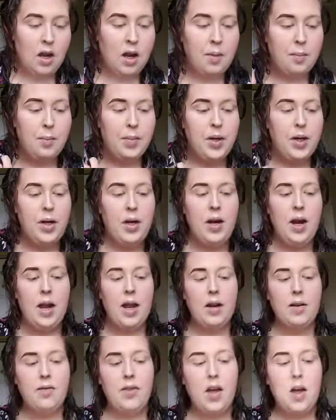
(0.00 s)
Umber
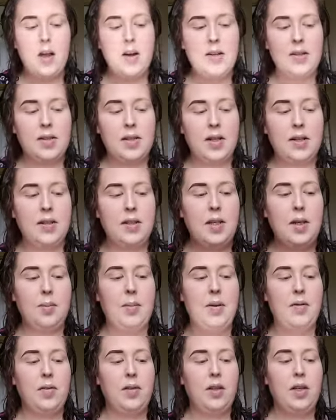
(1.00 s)
out of the Anastasia
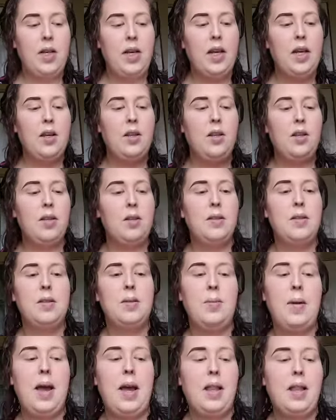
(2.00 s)
Beverly
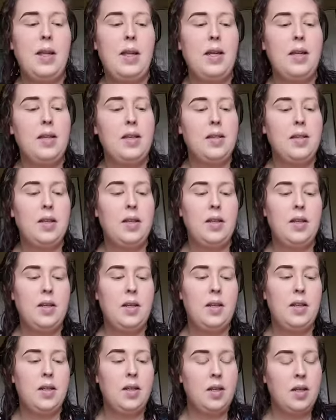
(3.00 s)
Hills palette
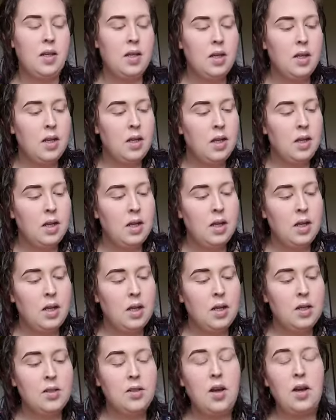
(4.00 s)

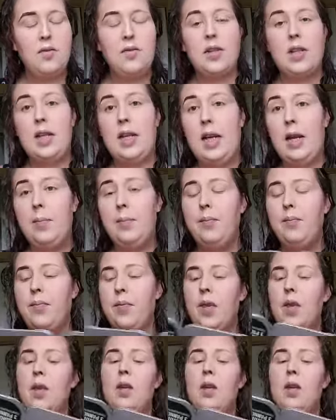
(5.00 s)
Soft Glam.